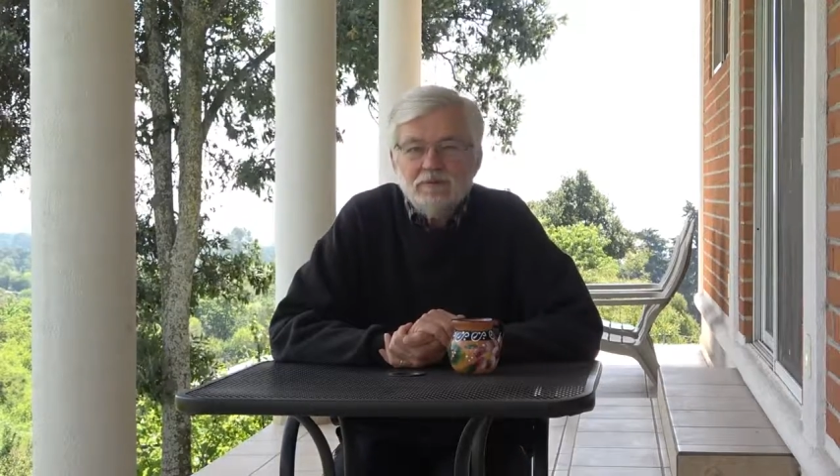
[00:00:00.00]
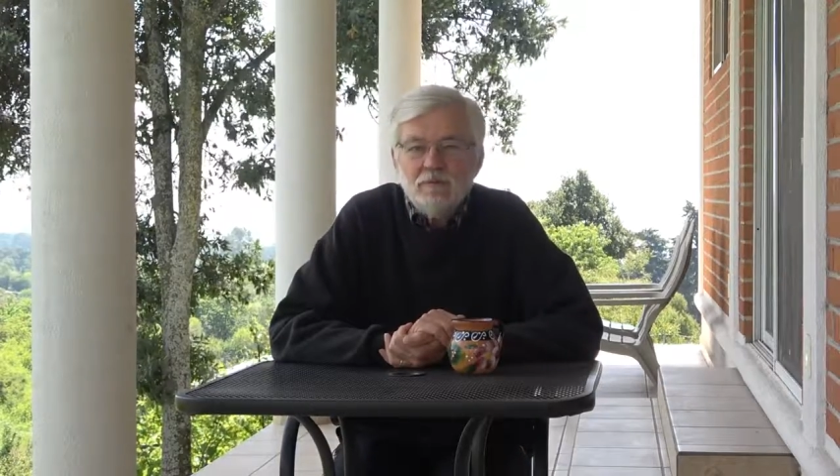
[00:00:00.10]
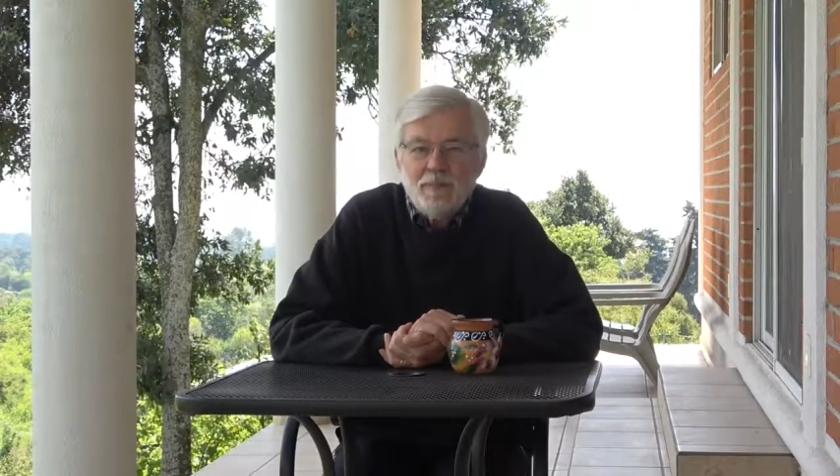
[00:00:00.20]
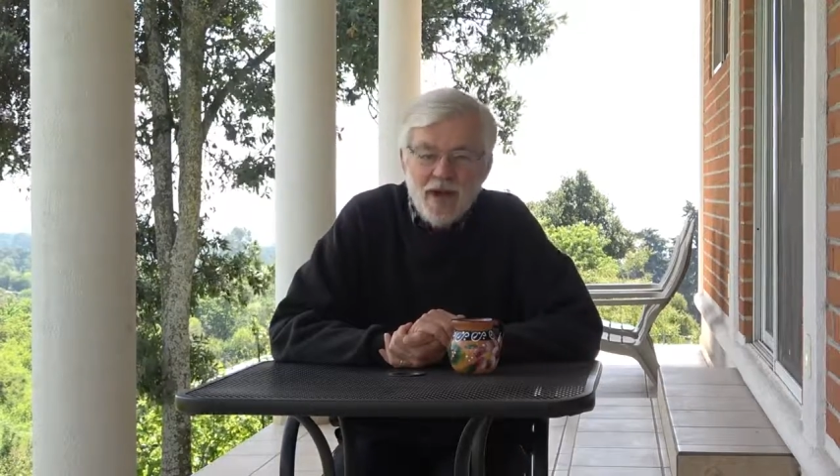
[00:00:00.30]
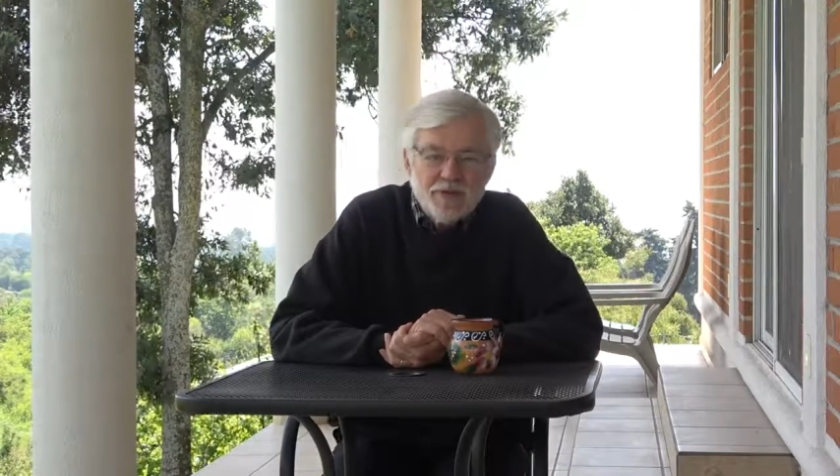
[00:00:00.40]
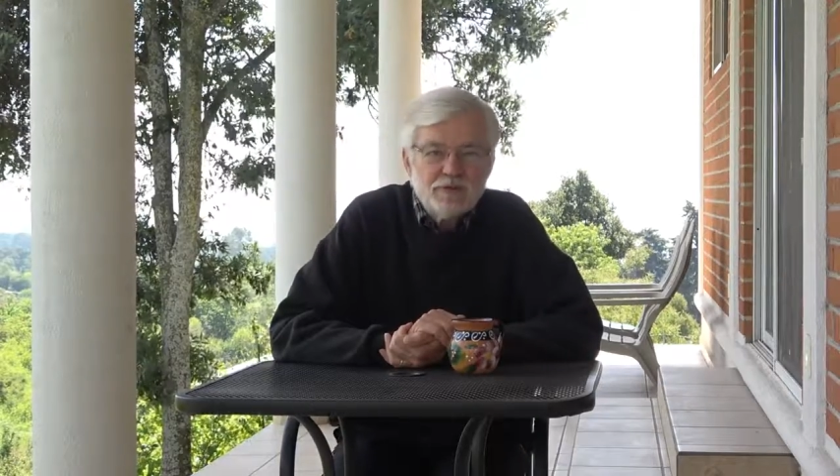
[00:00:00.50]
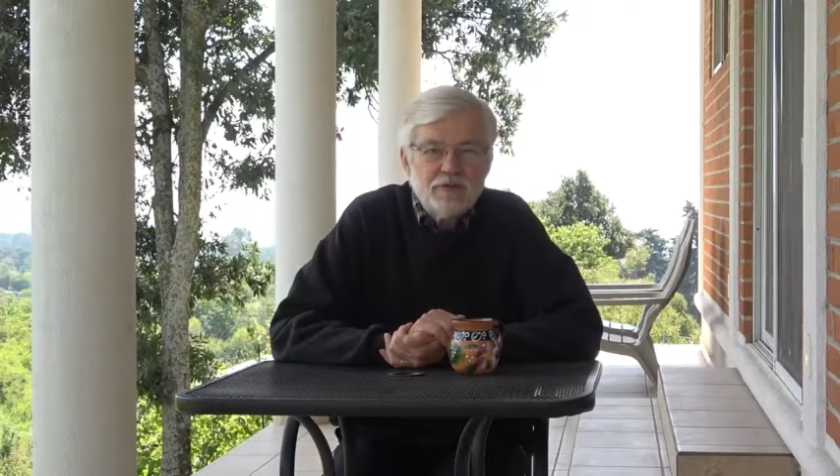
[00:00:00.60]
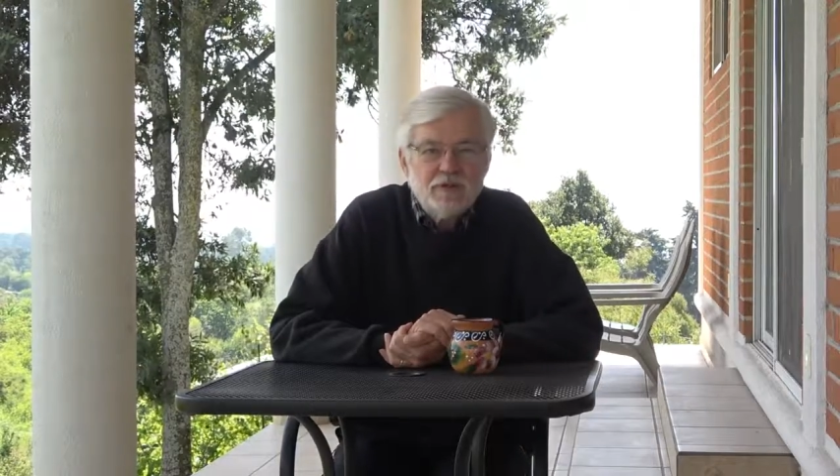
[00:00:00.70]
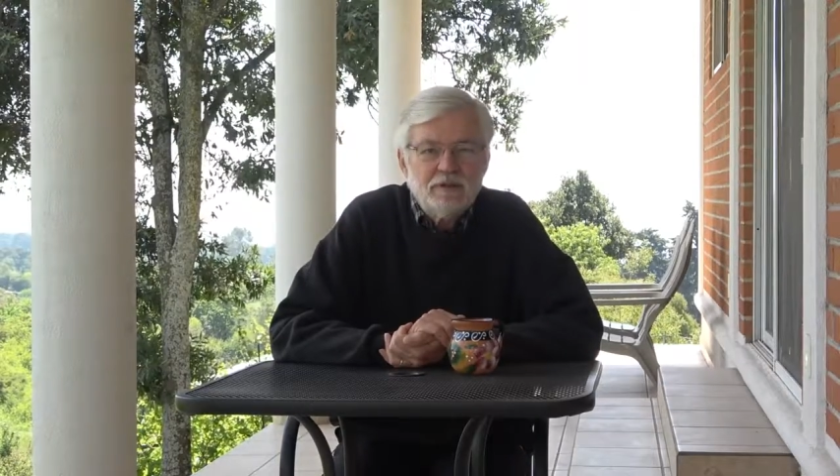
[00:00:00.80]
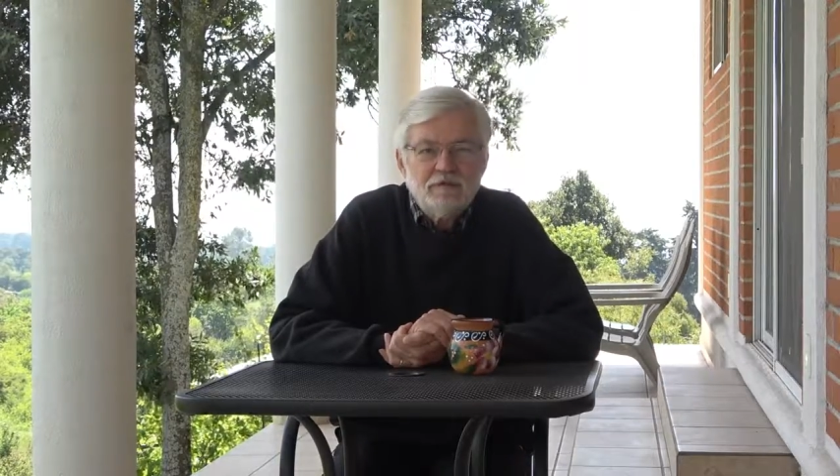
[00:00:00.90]
from
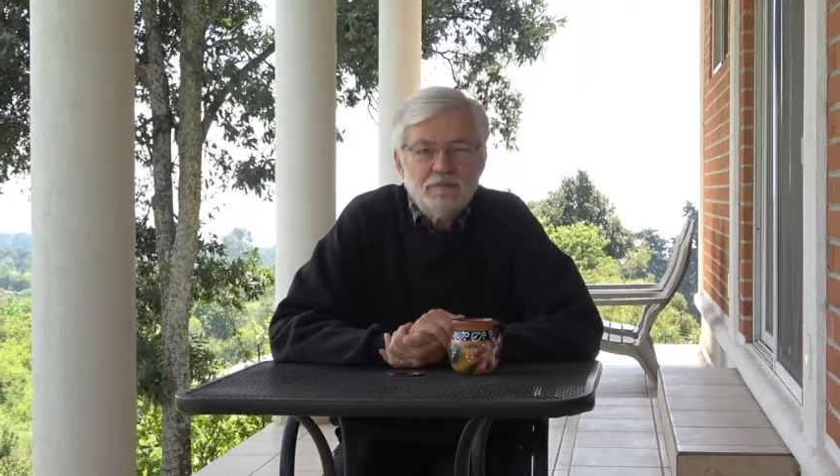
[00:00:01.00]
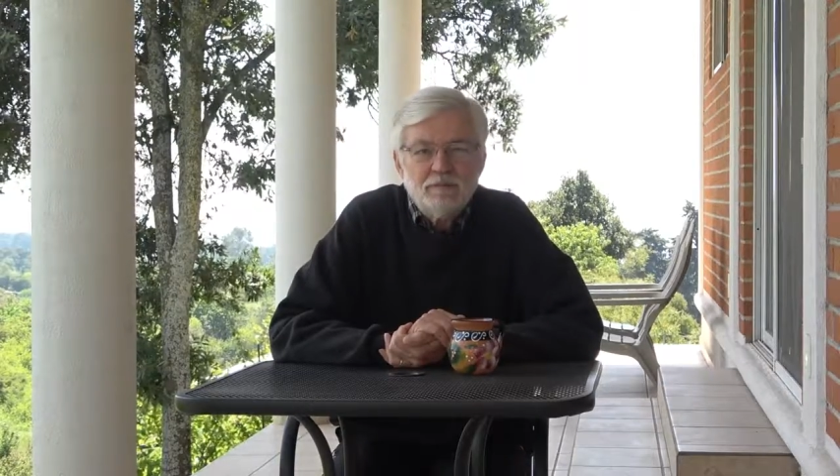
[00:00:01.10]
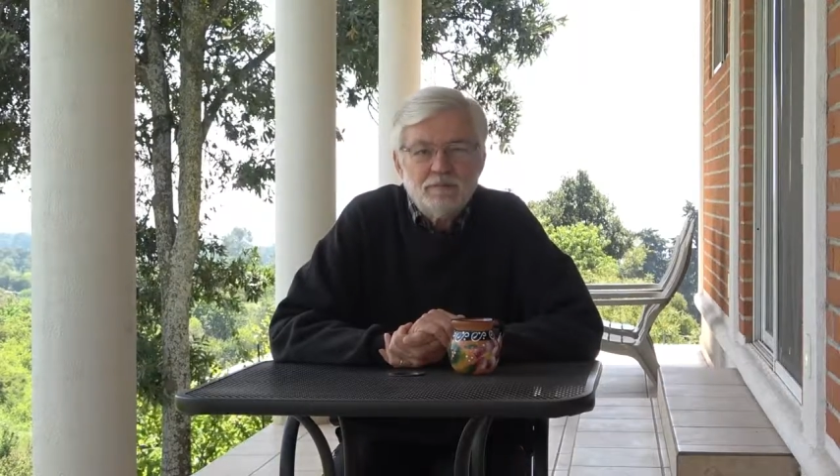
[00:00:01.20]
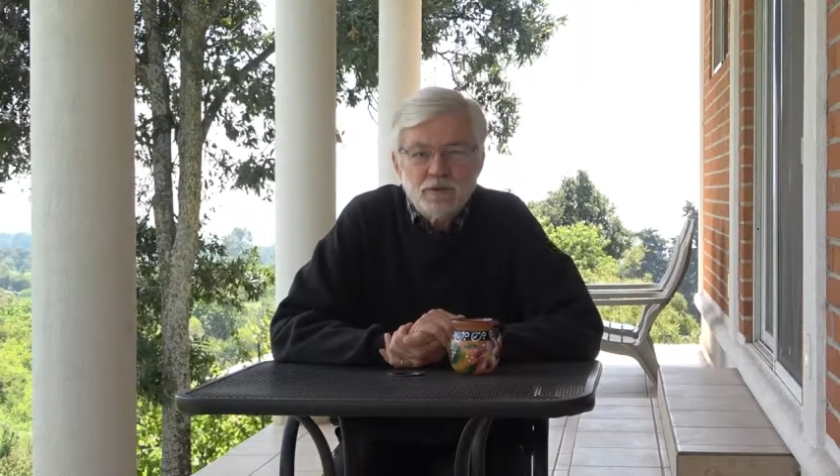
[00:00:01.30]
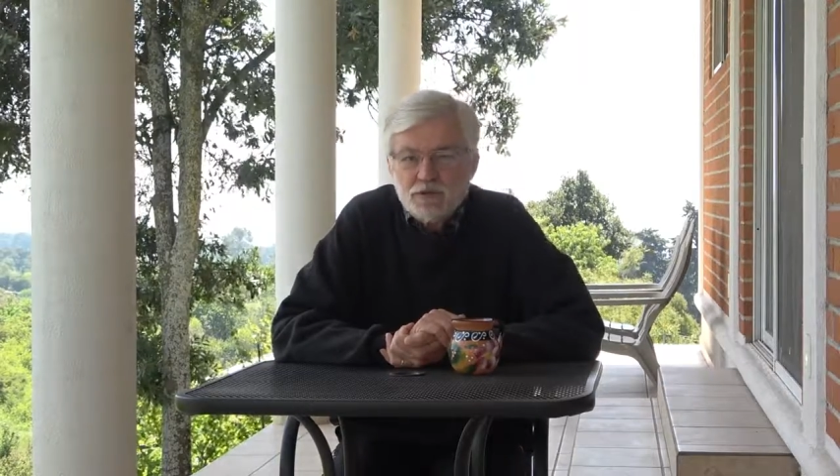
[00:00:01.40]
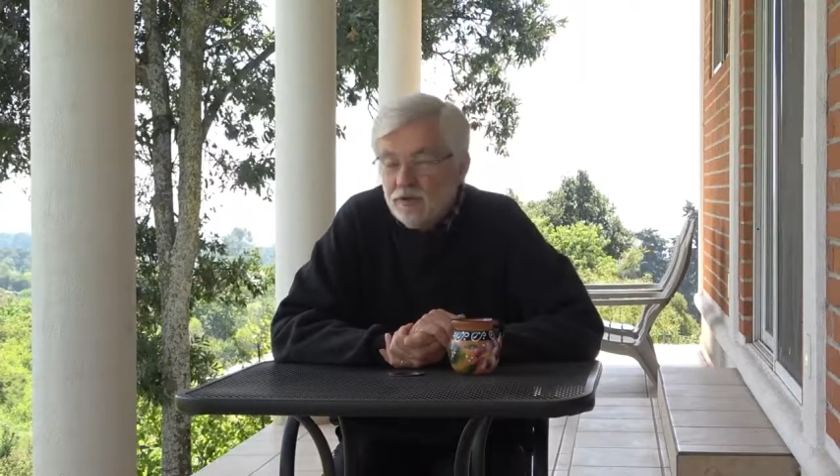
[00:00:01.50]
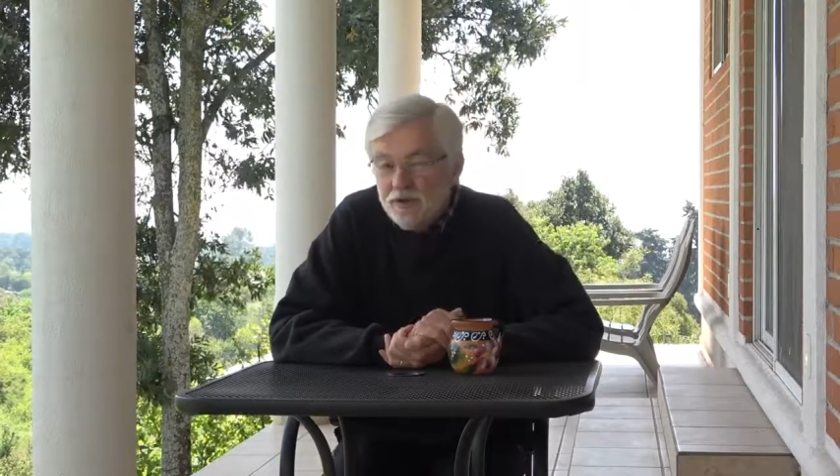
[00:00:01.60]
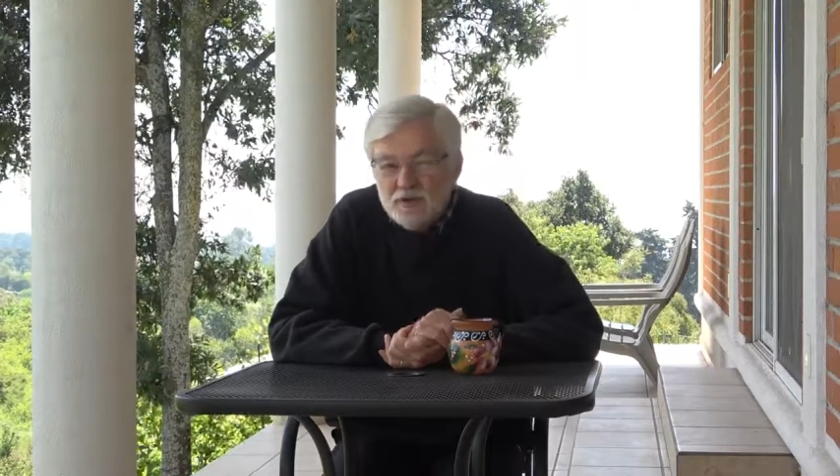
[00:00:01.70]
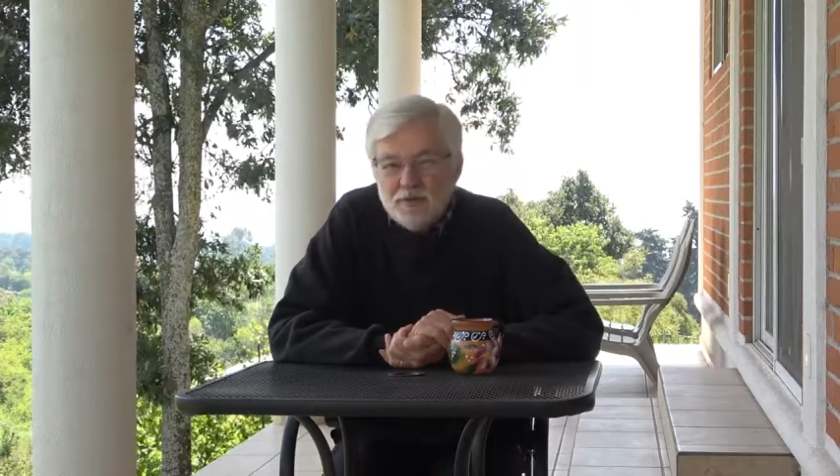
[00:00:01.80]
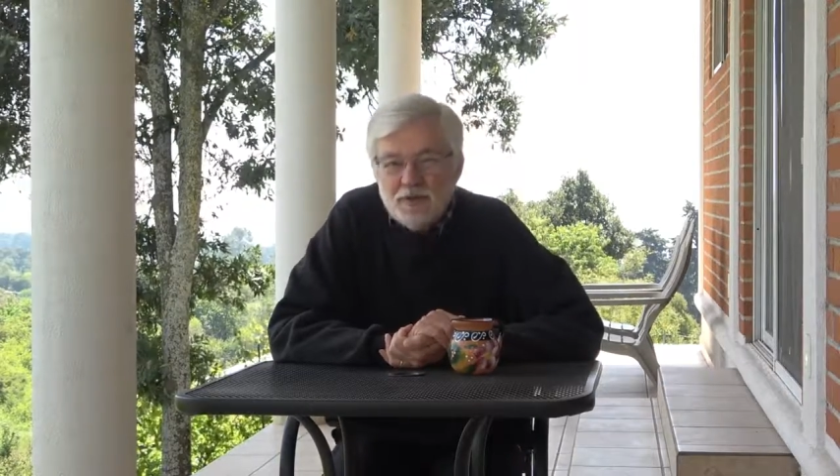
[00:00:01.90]
pastoring and from personal
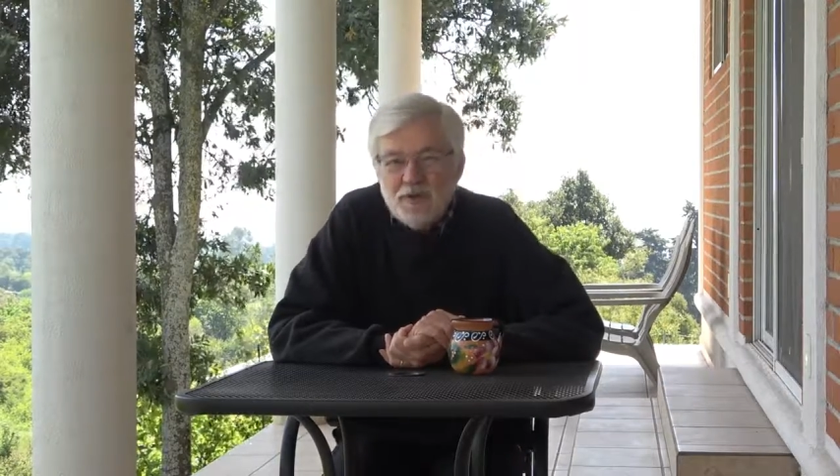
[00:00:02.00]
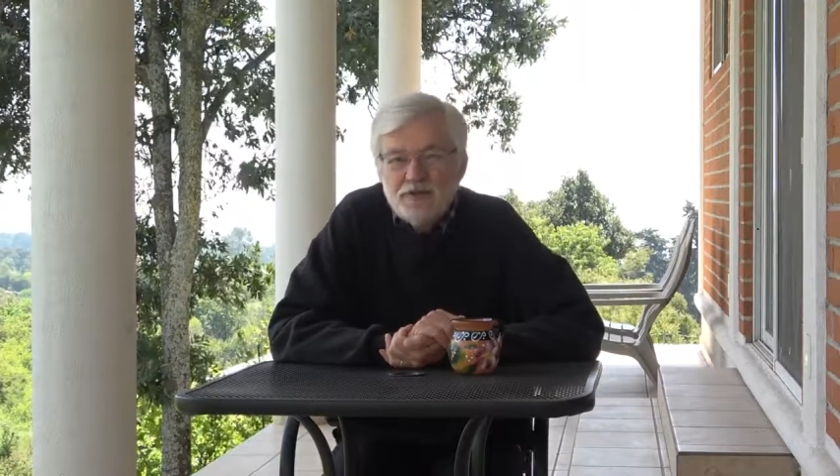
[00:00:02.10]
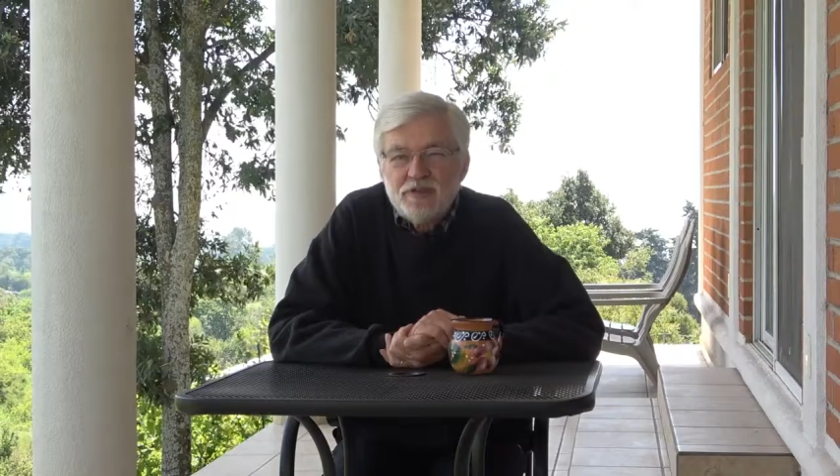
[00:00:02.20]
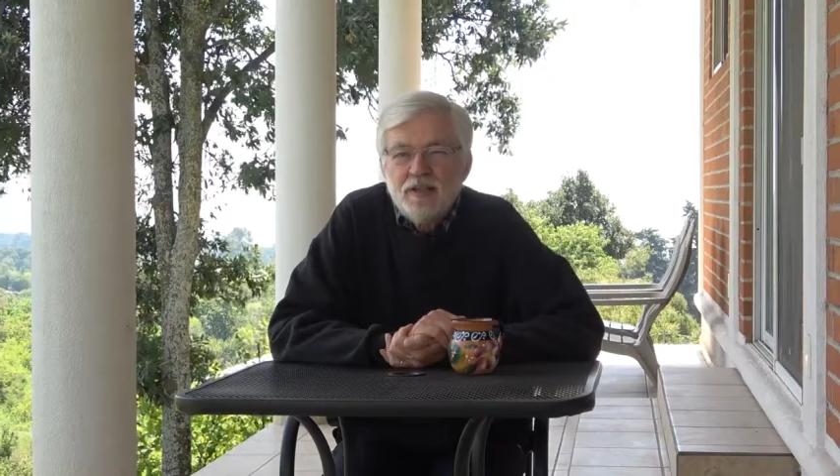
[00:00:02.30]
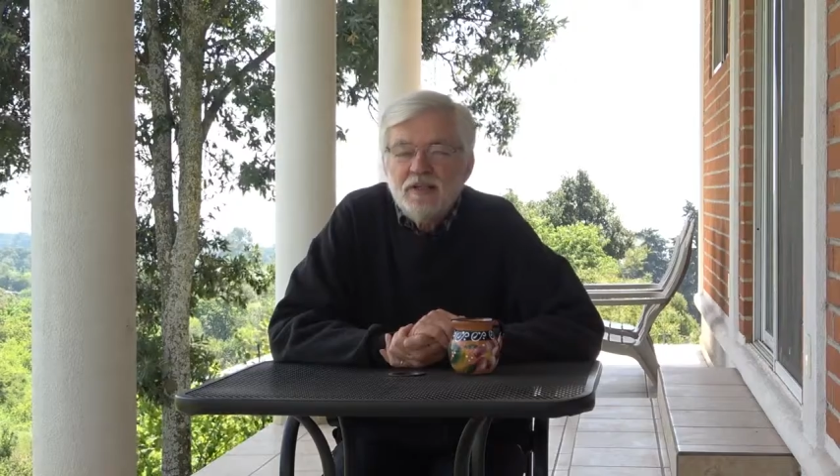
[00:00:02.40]
experience,